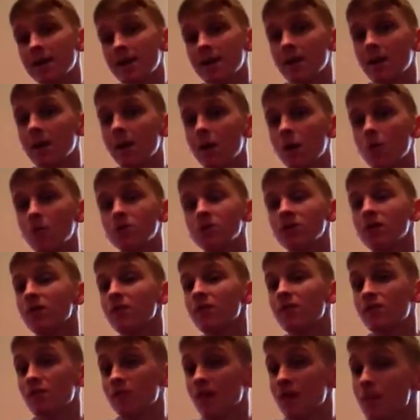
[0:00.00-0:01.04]
in was that
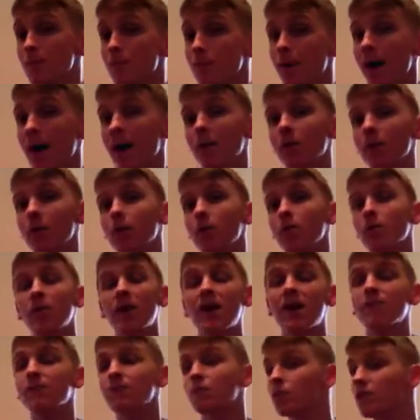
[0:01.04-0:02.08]
Finn Balor would
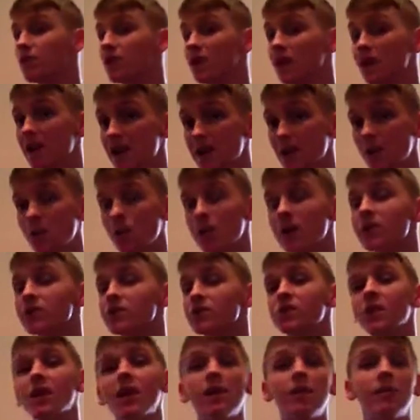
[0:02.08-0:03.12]
have to
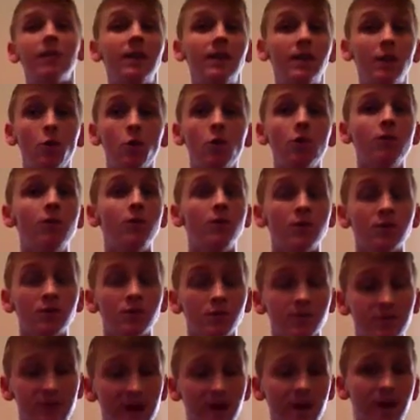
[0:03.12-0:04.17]
relinquish the
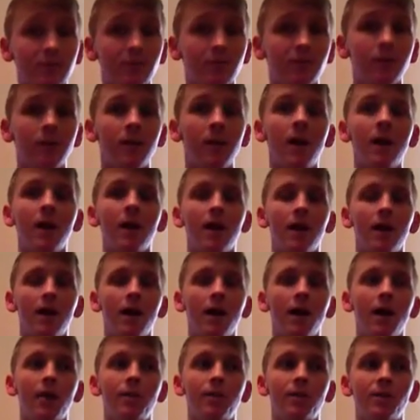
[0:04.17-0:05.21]
Universal title
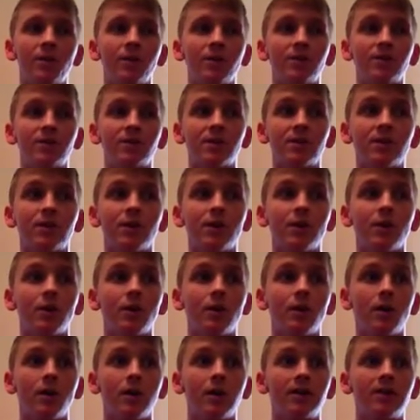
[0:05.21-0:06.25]
because of
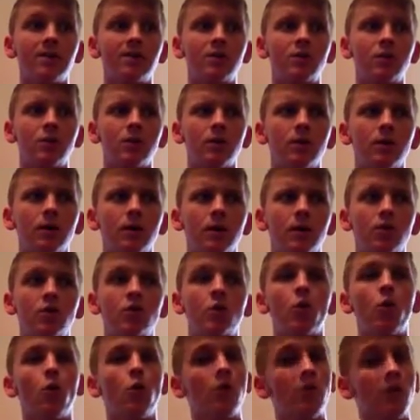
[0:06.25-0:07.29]
a
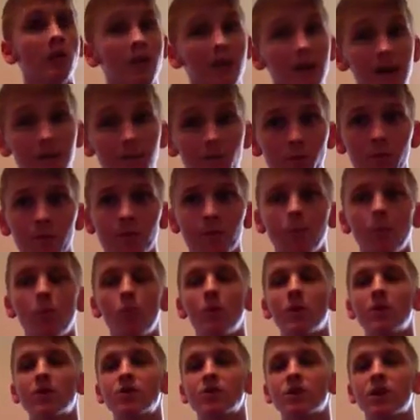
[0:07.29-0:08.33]
torn labrum,
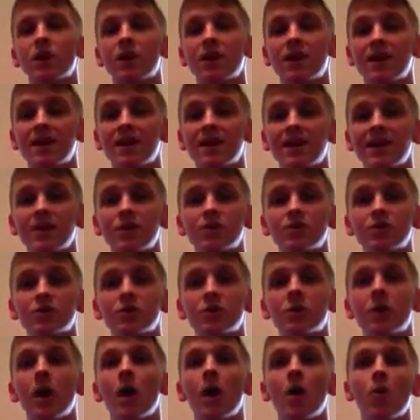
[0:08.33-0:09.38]
which he
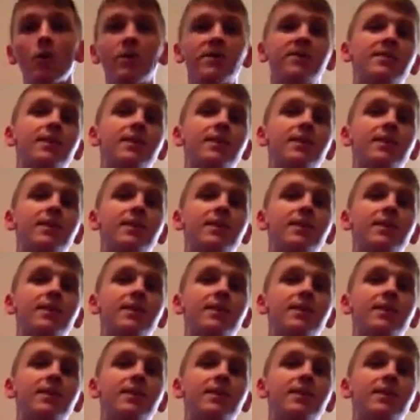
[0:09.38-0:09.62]
injured when